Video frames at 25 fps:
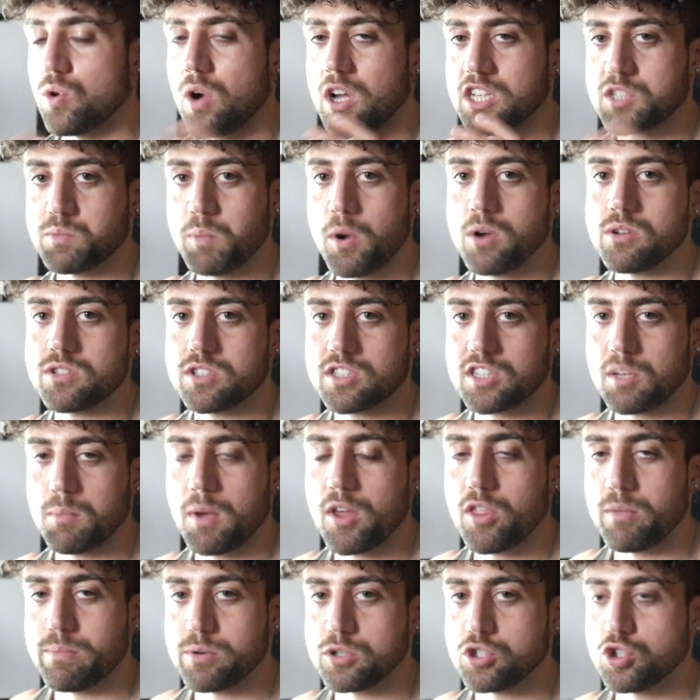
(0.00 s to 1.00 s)
I spoke to some
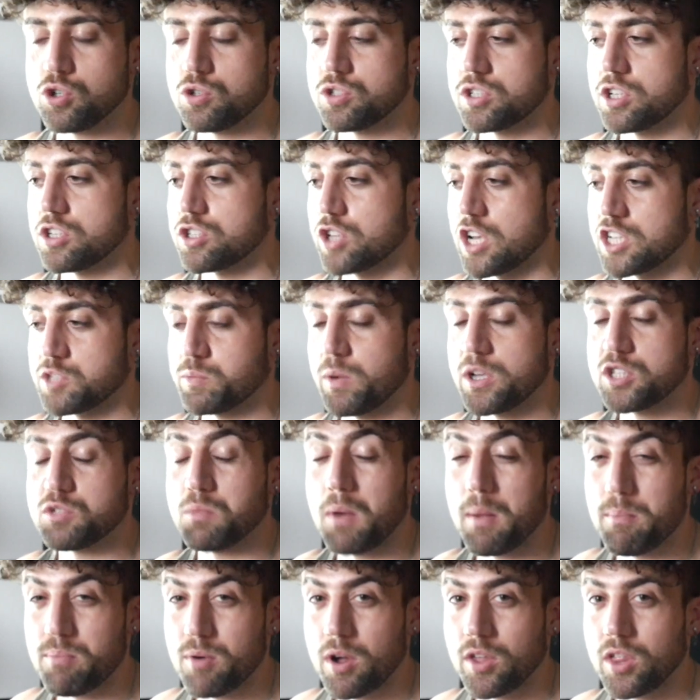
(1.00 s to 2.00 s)
other producers. I spoke to
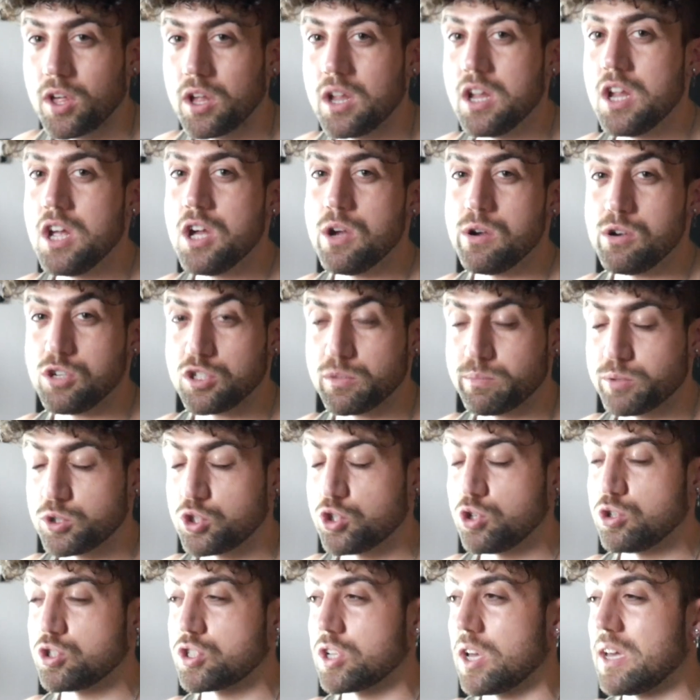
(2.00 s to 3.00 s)
my brother, who's a
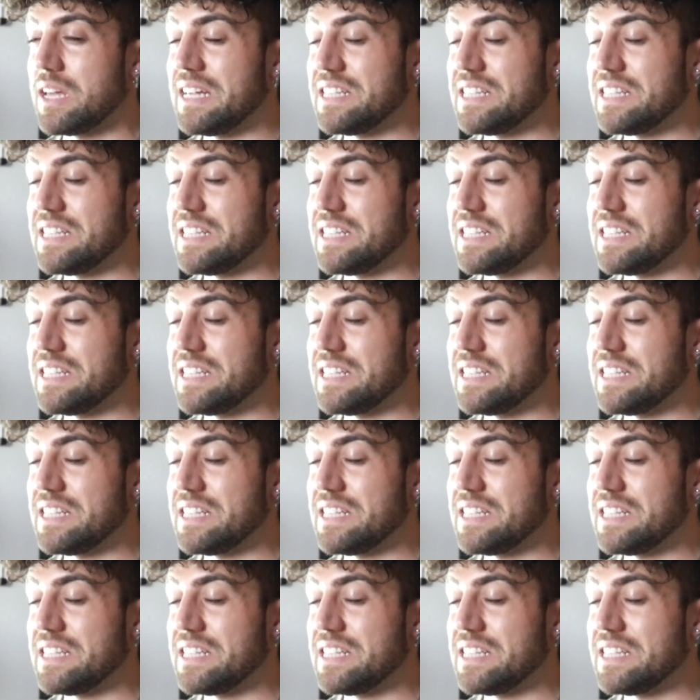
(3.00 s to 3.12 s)
producer.